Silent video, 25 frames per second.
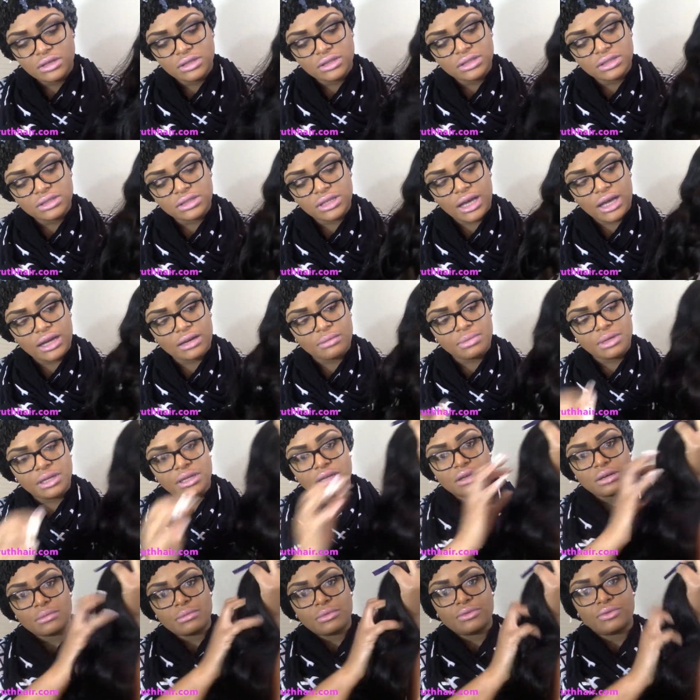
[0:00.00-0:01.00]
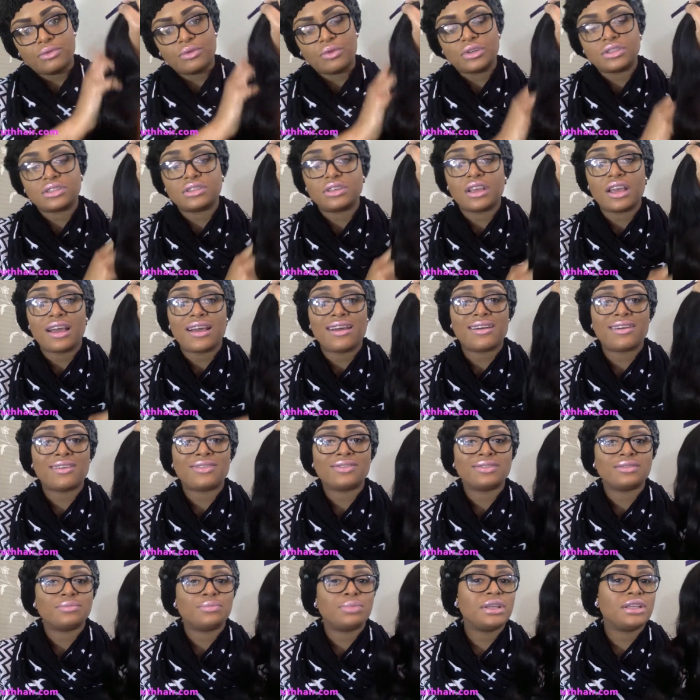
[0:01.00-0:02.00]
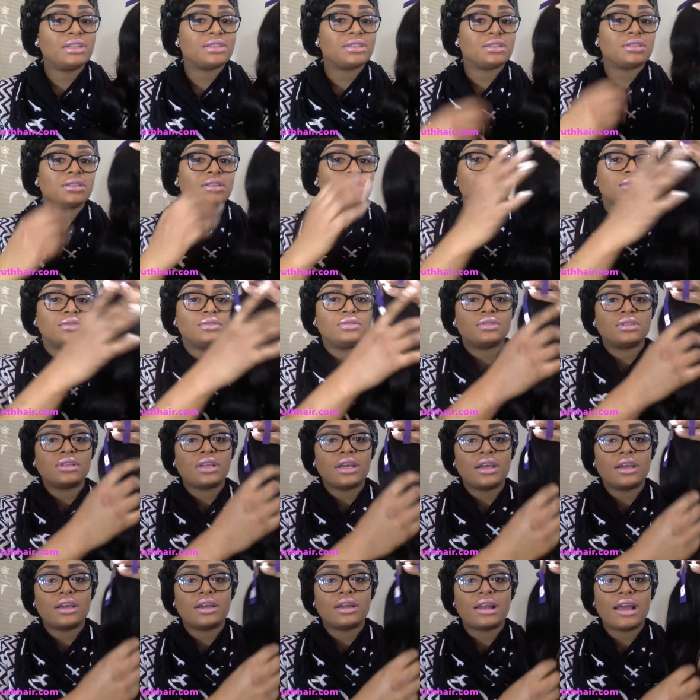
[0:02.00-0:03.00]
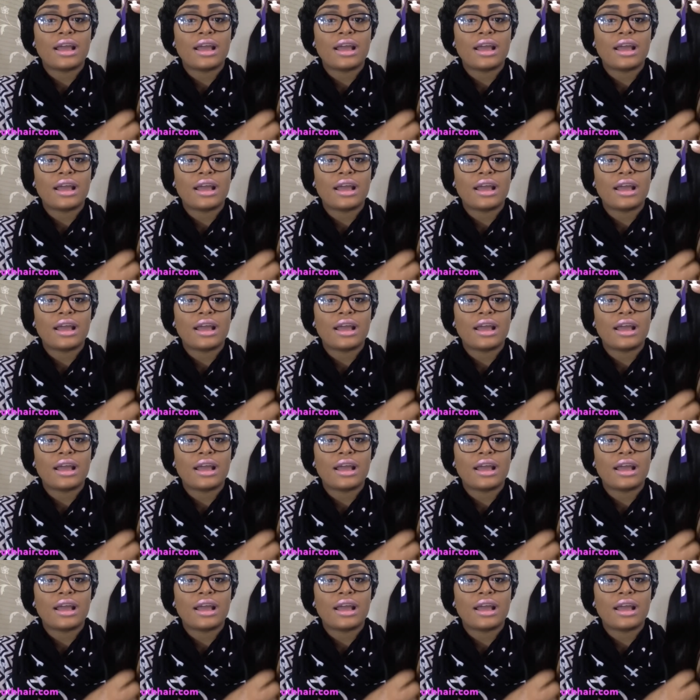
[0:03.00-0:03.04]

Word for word: it's got to be a number four. So y'all, please excuse the hair.